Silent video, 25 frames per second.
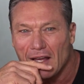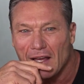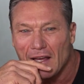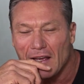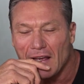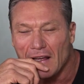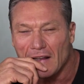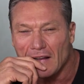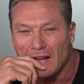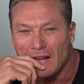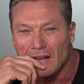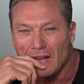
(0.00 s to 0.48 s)

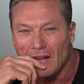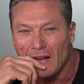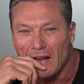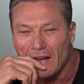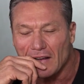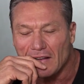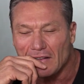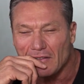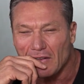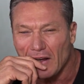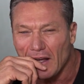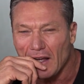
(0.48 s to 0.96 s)
And they're
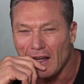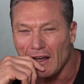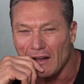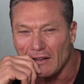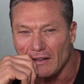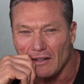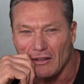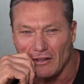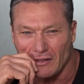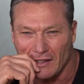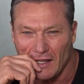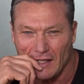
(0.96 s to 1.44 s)
like, wow,
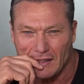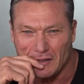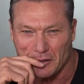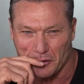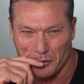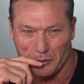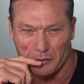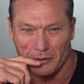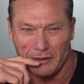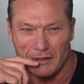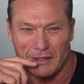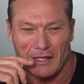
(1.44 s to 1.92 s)
oh, that's
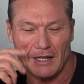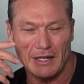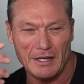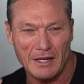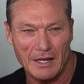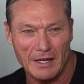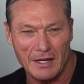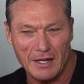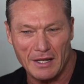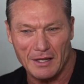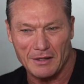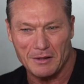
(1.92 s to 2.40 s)
good. And you
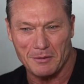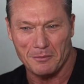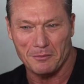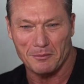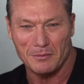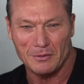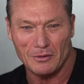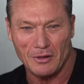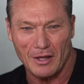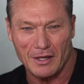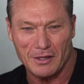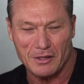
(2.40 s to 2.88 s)
can hear
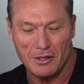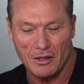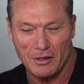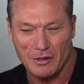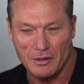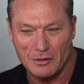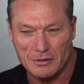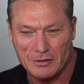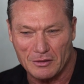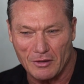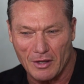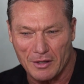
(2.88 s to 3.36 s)
them, like,
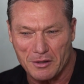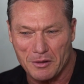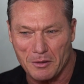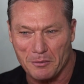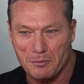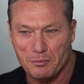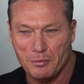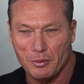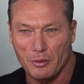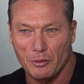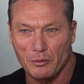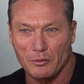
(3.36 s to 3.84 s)
it's like you
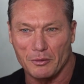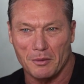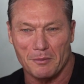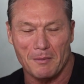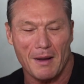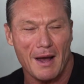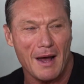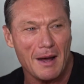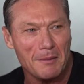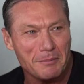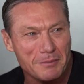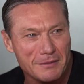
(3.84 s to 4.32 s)
pull them
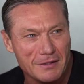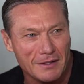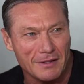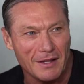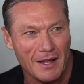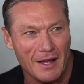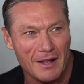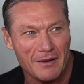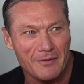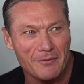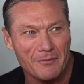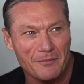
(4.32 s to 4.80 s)
up to
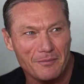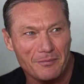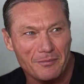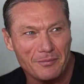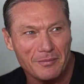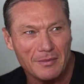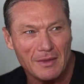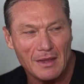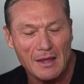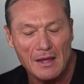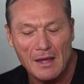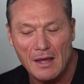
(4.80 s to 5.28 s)
that.
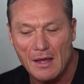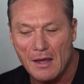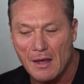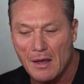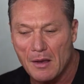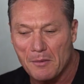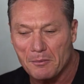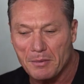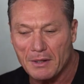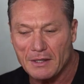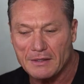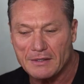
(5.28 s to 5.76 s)

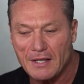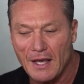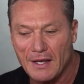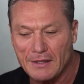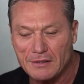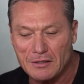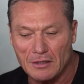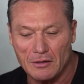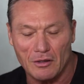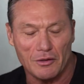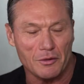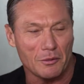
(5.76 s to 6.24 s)
But it
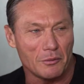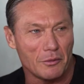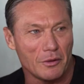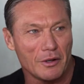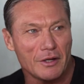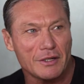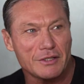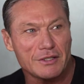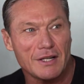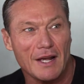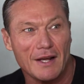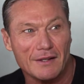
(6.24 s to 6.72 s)
takes a lot of
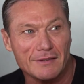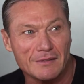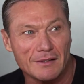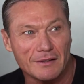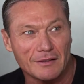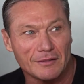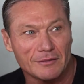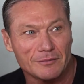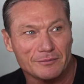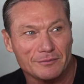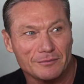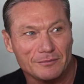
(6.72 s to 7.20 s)
work,
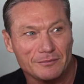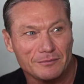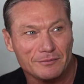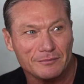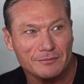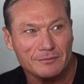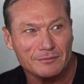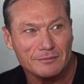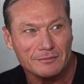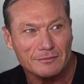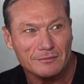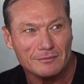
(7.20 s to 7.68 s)
Jackson.
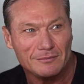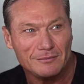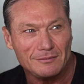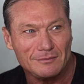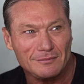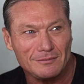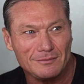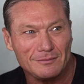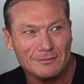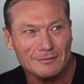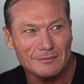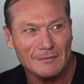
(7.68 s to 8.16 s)

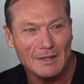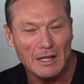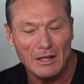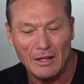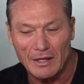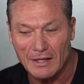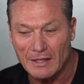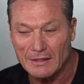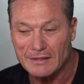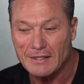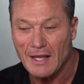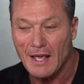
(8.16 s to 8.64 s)

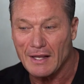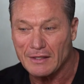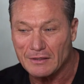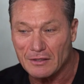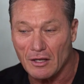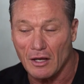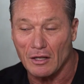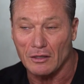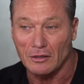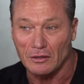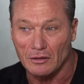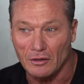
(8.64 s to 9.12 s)
Like, it takes
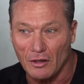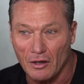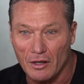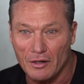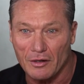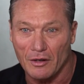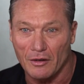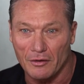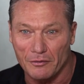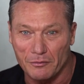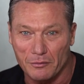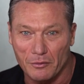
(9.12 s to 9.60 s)
a
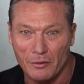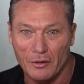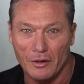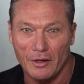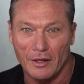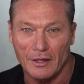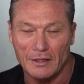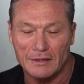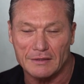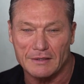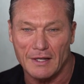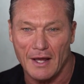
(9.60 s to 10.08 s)
lot of
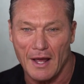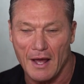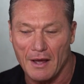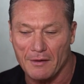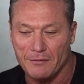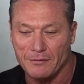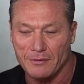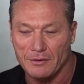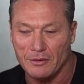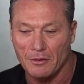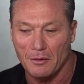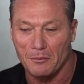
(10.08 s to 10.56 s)
work to
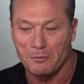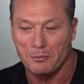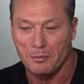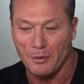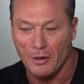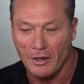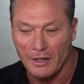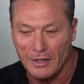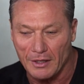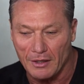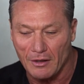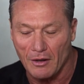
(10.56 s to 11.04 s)
have your
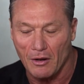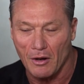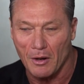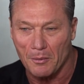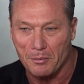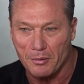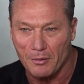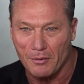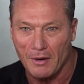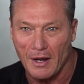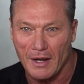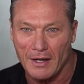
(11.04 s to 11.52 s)
body
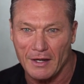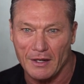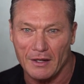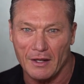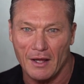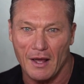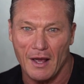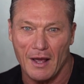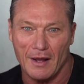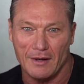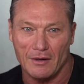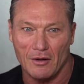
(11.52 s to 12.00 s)
operating
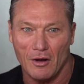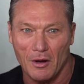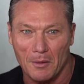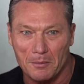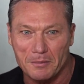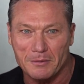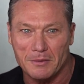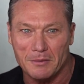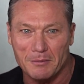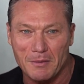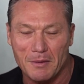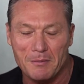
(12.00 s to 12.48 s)
at
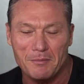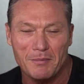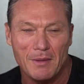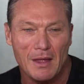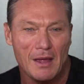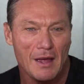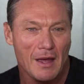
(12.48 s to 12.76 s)
optimum.